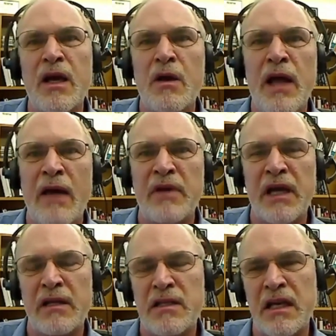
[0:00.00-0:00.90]
having
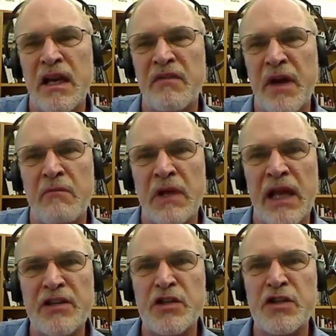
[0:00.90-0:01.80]
significant
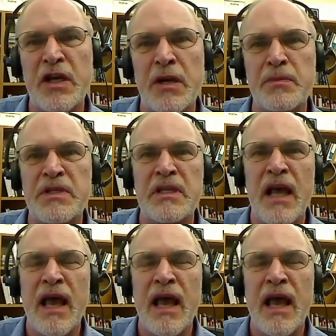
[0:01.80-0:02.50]
relationships,